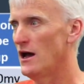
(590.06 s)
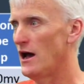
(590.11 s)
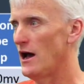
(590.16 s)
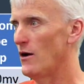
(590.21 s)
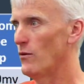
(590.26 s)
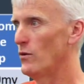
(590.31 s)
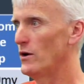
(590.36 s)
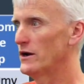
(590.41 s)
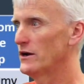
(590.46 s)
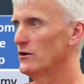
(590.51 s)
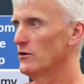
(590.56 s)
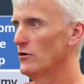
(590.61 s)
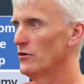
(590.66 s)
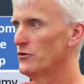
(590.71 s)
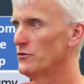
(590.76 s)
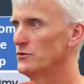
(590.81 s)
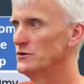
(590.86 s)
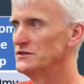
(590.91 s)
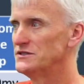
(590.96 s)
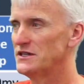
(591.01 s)
I want to go
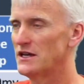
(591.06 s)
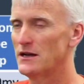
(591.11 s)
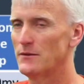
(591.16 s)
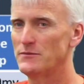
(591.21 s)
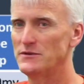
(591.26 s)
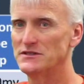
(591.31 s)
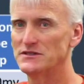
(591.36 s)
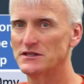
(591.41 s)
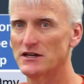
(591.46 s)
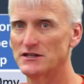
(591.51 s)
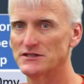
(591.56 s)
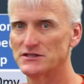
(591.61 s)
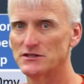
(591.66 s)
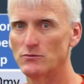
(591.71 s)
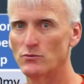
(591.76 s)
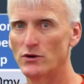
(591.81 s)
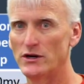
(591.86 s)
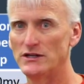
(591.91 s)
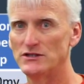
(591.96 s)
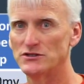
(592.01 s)
through and set up these
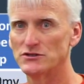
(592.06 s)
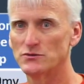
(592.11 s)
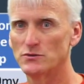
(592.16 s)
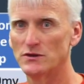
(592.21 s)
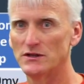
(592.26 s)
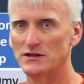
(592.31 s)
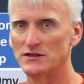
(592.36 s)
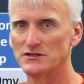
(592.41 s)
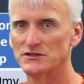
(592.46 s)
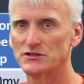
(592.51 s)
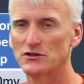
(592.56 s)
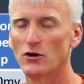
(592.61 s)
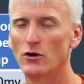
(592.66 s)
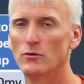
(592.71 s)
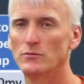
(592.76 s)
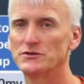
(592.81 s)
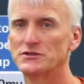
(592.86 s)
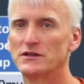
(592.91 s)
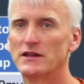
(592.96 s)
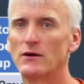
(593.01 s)
custom ranges within a
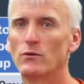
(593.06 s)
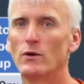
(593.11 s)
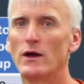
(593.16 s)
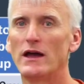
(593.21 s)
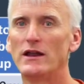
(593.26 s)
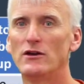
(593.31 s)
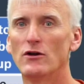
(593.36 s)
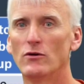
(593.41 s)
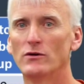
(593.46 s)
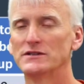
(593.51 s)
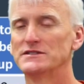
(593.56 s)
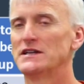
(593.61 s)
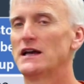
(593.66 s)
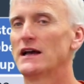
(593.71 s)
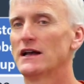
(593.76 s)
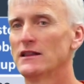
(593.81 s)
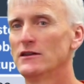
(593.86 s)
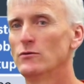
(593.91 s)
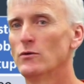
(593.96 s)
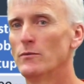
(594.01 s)
scope so that way I know
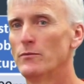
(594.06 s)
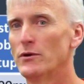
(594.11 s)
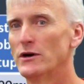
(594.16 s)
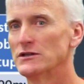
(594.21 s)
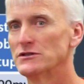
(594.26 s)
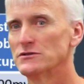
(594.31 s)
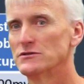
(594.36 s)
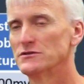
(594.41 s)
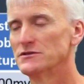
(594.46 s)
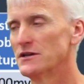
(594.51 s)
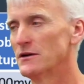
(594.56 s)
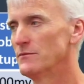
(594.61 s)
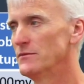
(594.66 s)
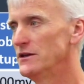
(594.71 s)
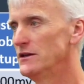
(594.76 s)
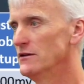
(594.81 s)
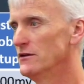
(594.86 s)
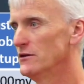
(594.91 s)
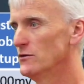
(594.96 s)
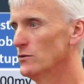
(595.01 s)
exactly what pressures I'm
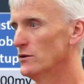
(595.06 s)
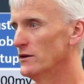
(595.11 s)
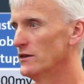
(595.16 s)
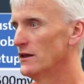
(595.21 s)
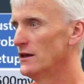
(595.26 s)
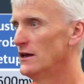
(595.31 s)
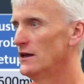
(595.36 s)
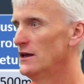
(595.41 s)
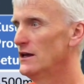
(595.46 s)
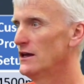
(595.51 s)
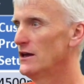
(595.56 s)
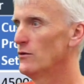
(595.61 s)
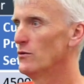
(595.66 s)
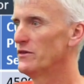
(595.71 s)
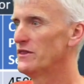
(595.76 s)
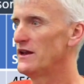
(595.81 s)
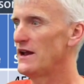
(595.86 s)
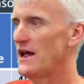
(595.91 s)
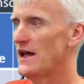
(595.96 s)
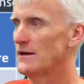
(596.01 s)
dealing with. And
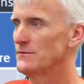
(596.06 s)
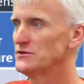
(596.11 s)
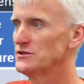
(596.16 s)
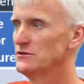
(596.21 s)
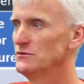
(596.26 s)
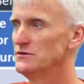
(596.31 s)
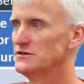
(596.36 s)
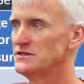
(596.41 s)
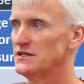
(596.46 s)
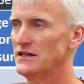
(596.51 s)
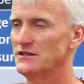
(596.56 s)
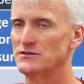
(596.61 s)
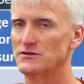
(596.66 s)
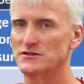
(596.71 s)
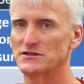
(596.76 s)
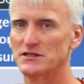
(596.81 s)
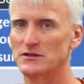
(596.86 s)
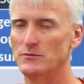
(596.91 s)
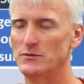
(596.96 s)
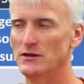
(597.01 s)
with an absolute sensor,
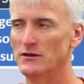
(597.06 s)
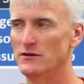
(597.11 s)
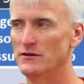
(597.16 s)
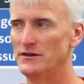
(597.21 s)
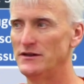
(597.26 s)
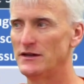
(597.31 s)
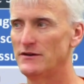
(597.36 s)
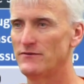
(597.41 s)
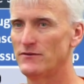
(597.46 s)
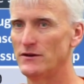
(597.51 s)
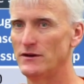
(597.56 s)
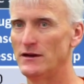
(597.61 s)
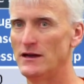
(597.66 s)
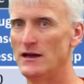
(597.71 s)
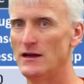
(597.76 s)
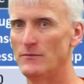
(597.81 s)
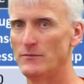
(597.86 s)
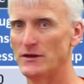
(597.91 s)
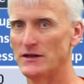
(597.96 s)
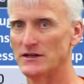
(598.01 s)
it's going to be a little different
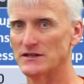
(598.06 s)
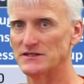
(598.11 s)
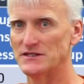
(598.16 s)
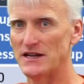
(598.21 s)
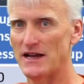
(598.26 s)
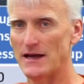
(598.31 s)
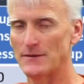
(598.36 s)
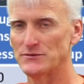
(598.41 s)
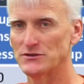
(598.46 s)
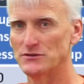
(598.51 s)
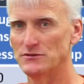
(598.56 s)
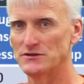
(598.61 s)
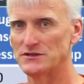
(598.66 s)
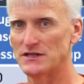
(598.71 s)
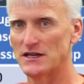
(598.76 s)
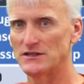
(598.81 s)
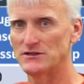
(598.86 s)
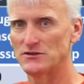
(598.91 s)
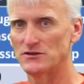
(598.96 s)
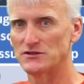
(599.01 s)
because an absolute
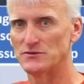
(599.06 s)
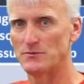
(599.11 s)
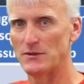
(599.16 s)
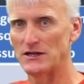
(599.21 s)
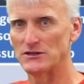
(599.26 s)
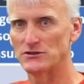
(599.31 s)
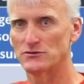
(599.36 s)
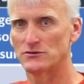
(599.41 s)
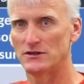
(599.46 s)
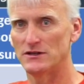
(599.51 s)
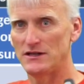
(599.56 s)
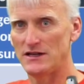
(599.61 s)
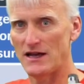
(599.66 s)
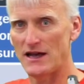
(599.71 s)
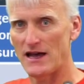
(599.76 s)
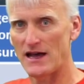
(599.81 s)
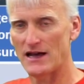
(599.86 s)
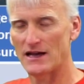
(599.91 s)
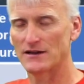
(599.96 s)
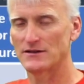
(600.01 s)
sensor is measuring the
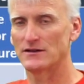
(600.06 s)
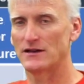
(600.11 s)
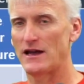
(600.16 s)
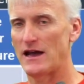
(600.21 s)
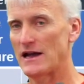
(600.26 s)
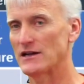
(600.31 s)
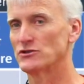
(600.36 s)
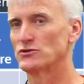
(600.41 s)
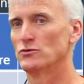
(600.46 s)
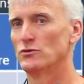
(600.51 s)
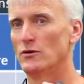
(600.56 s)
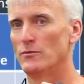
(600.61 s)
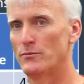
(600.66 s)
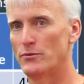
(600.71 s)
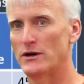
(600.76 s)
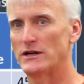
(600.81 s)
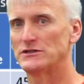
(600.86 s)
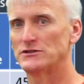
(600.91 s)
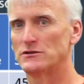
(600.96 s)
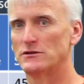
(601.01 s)
actual
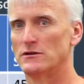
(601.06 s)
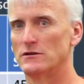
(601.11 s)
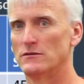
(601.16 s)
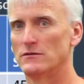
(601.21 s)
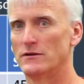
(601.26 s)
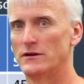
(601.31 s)
pressure.